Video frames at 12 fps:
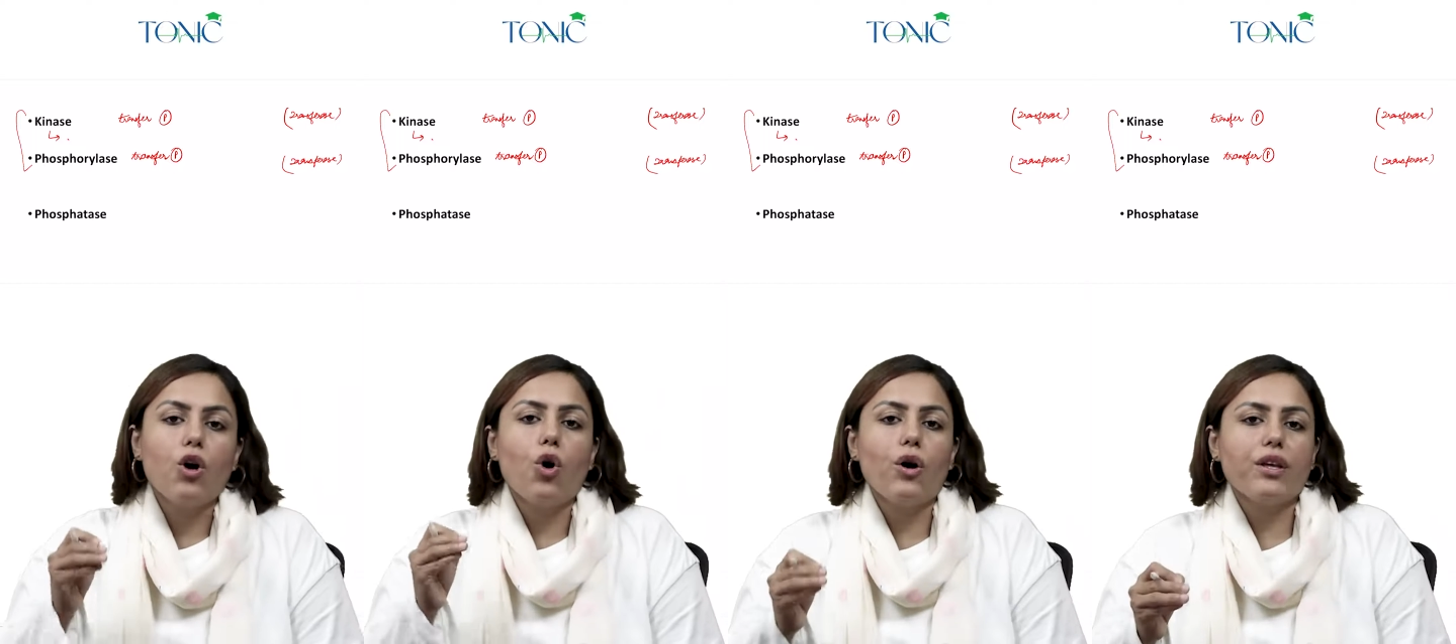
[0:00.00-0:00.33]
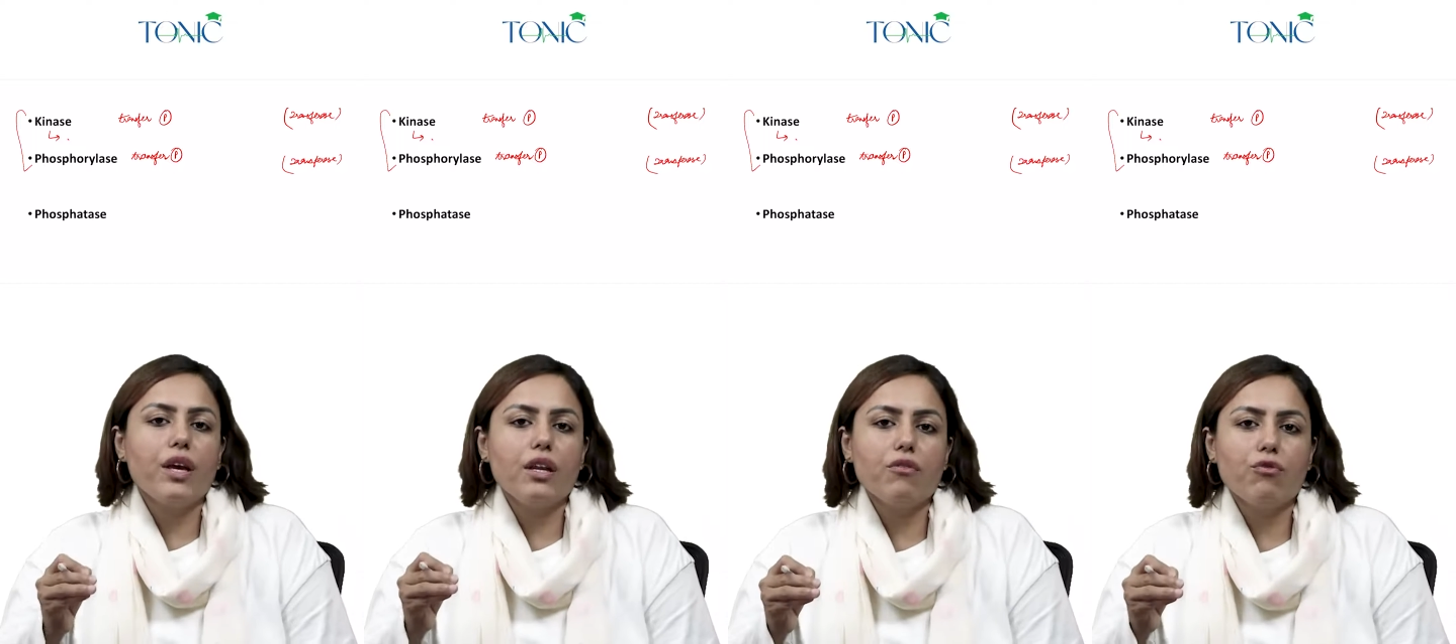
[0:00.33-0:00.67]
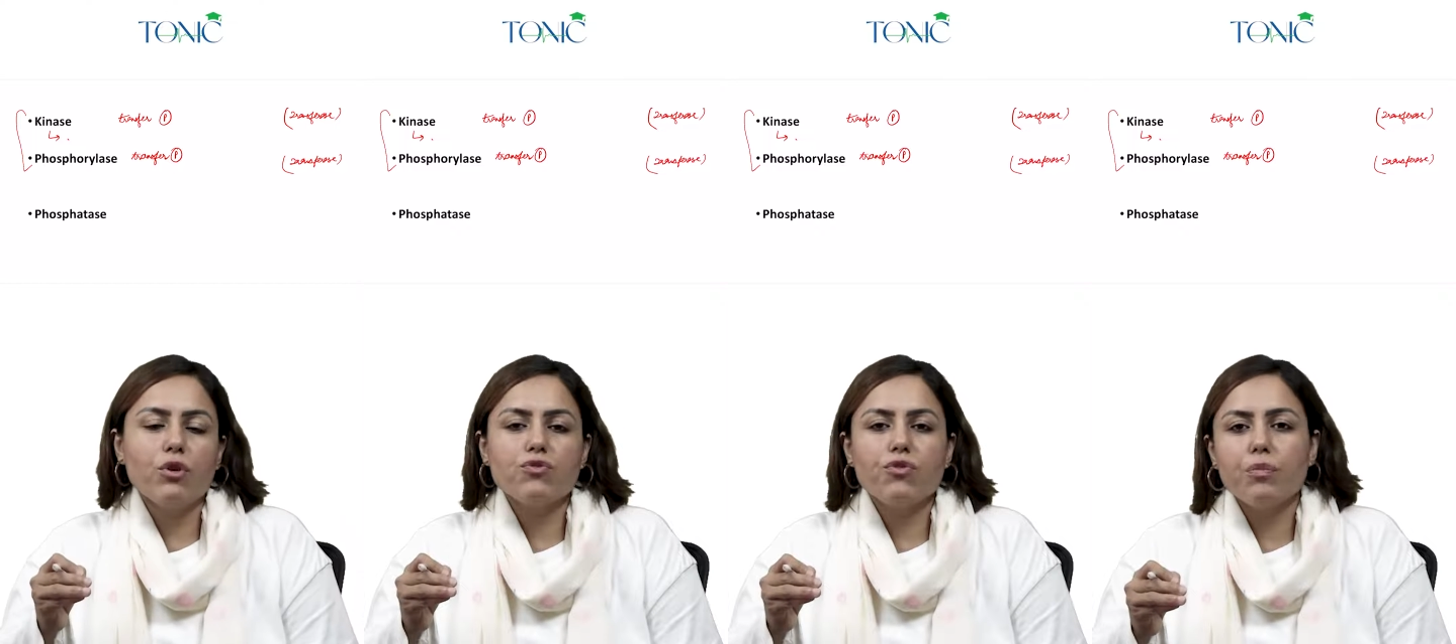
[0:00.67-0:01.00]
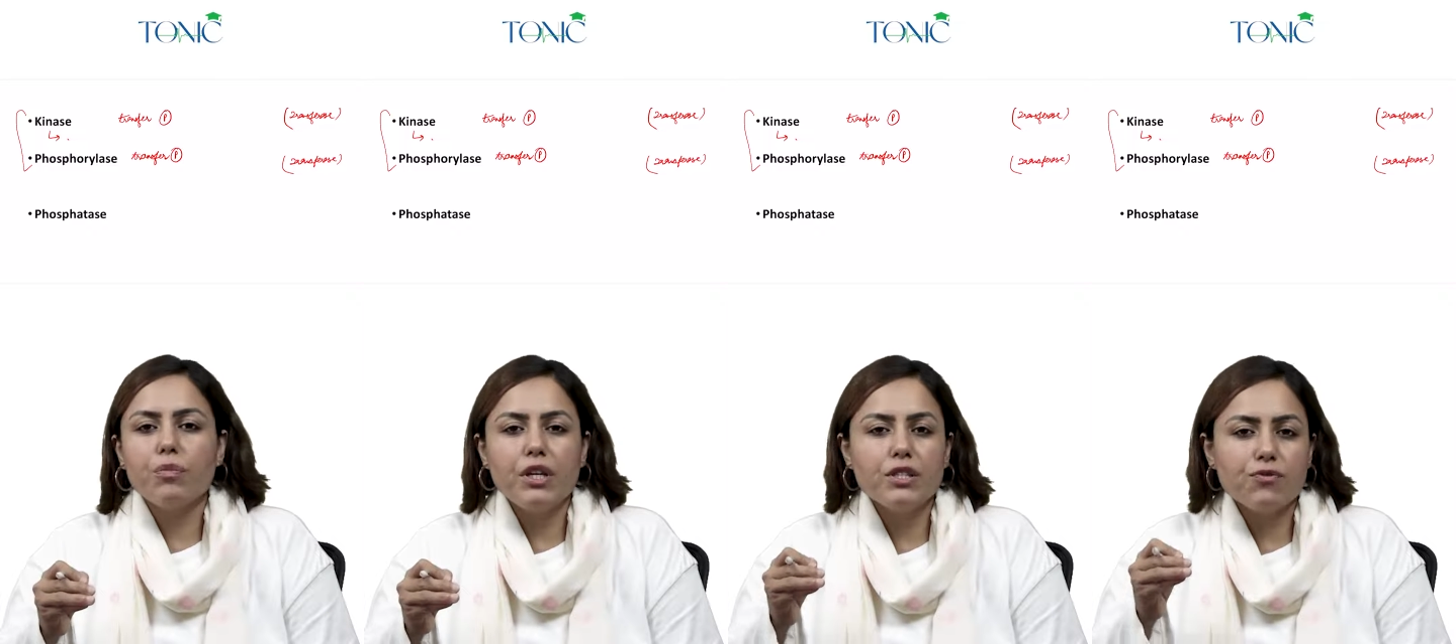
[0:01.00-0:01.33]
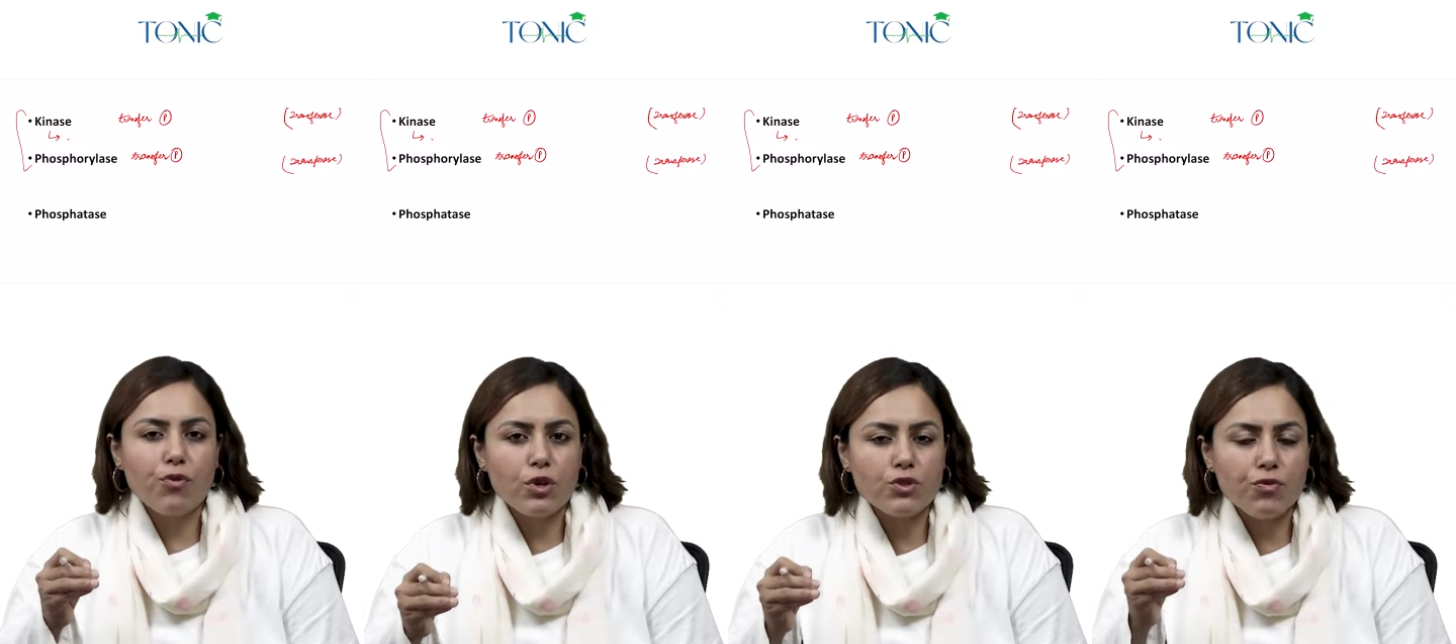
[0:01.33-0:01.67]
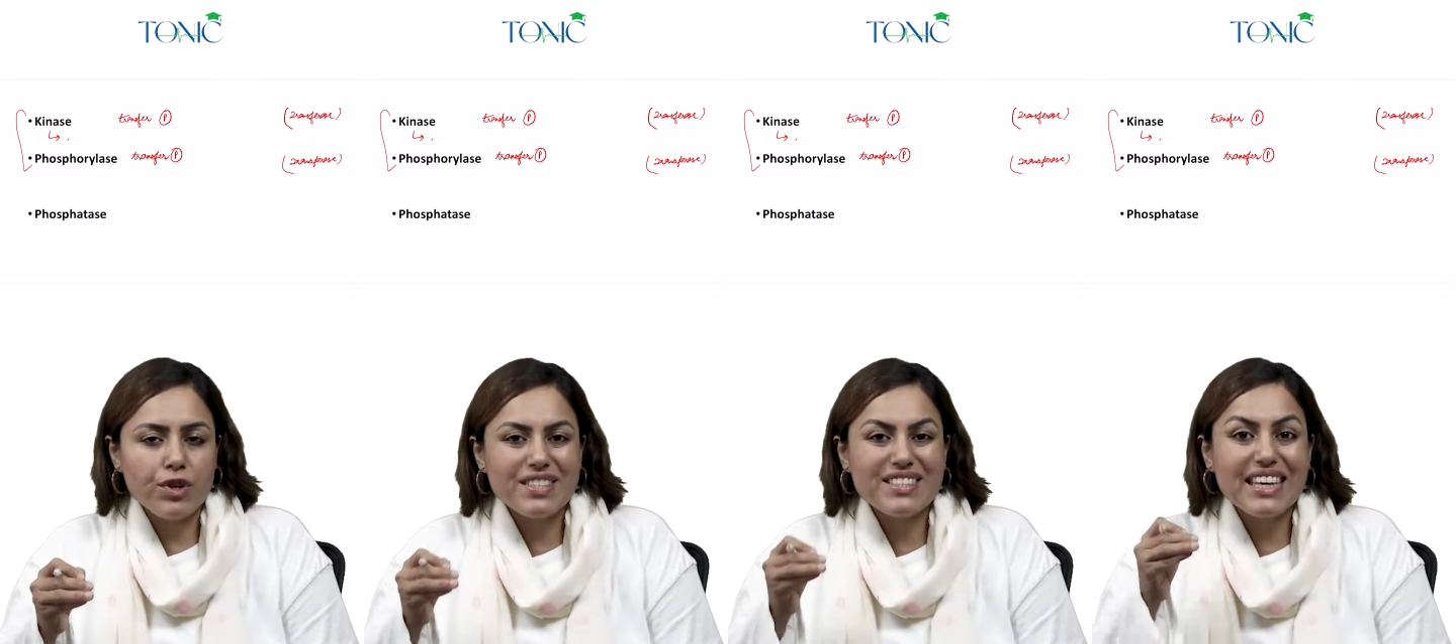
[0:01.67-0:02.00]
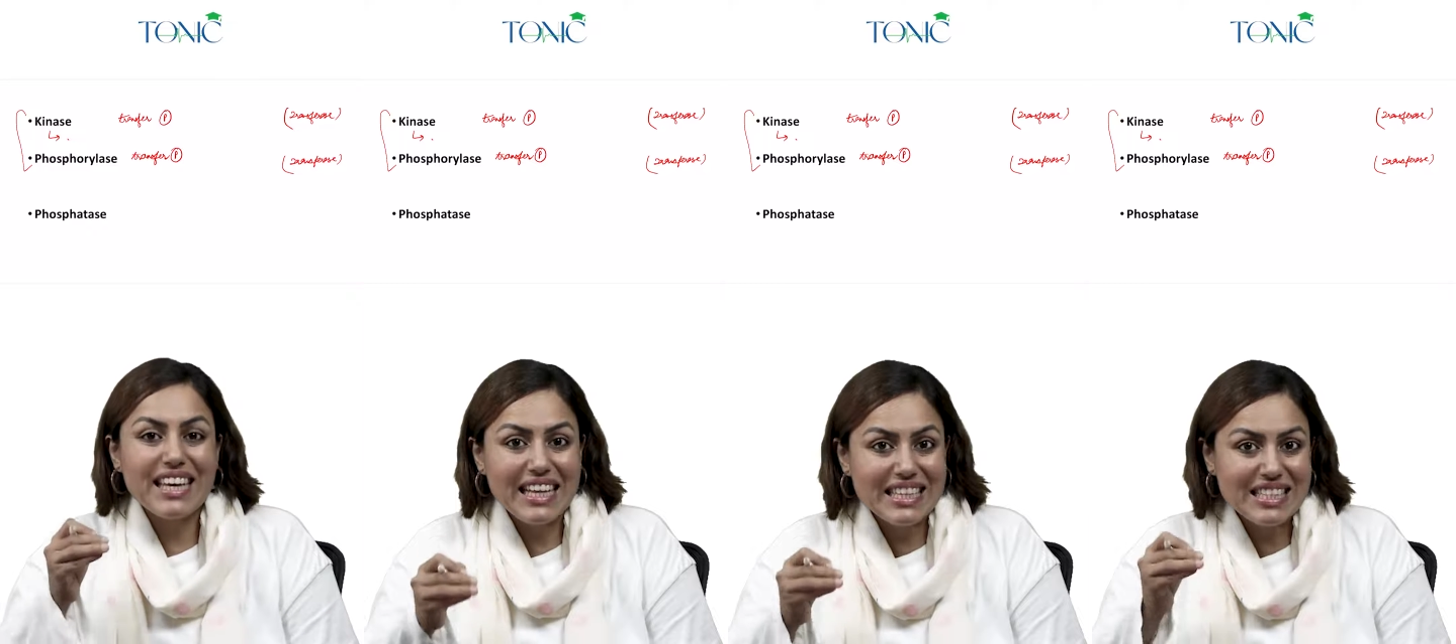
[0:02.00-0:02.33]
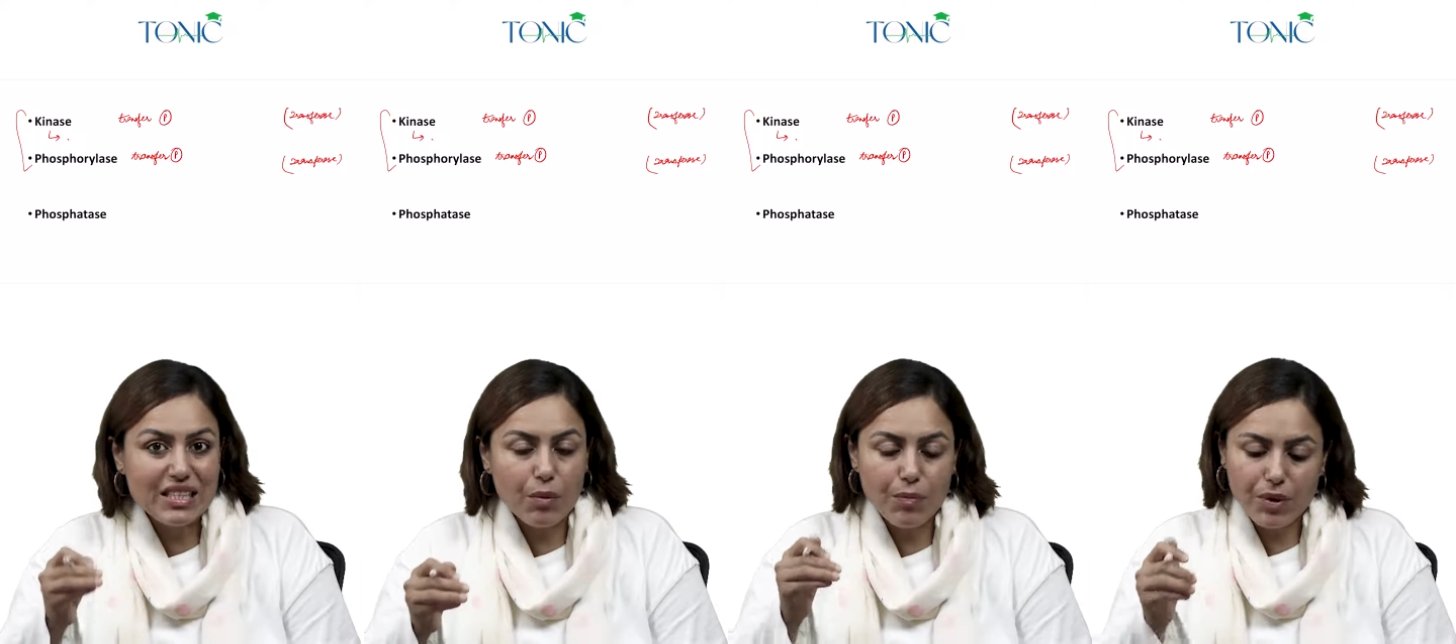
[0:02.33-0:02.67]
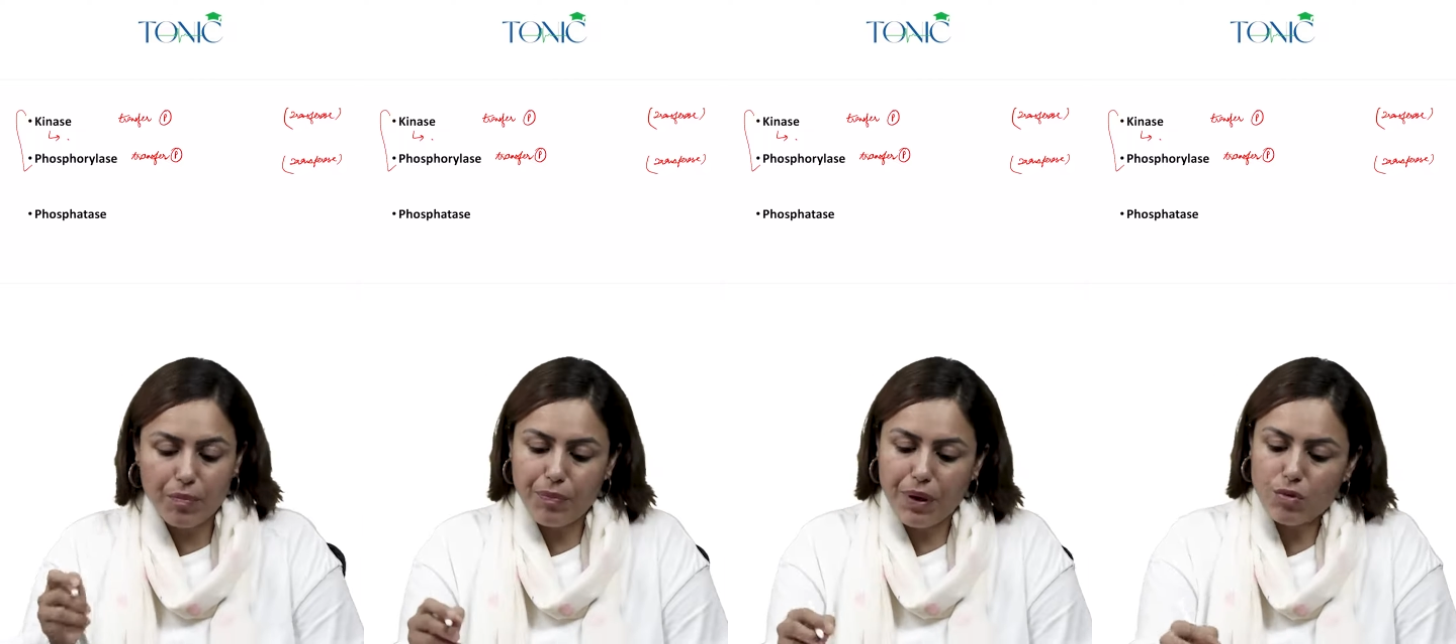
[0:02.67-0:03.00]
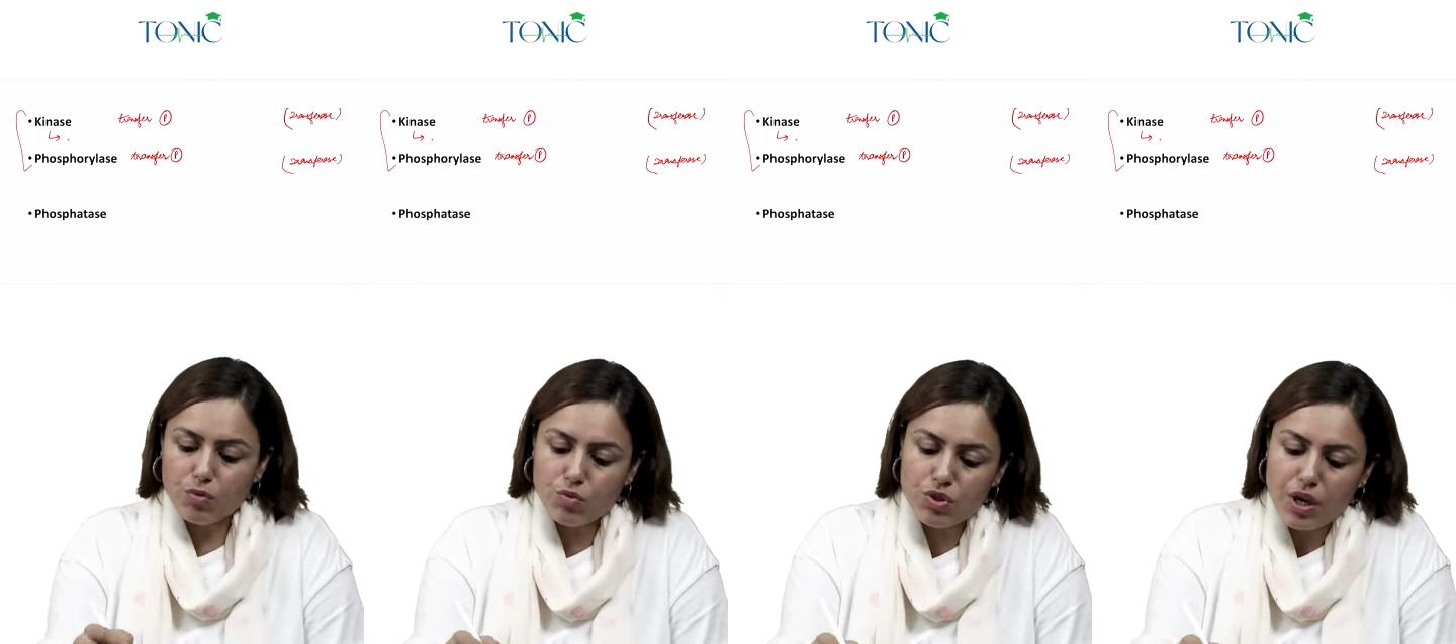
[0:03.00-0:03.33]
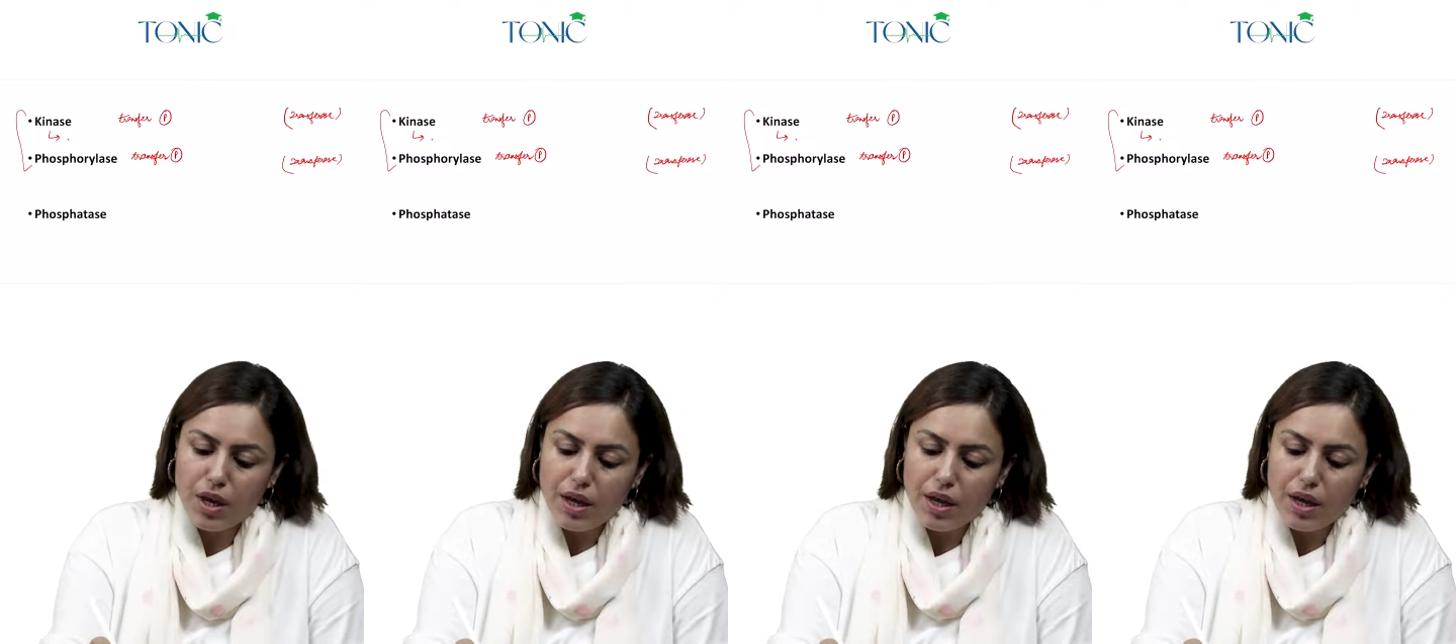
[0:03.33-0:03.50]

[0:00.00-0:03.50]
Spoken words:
Organic phosphate means phosphate is in some compound,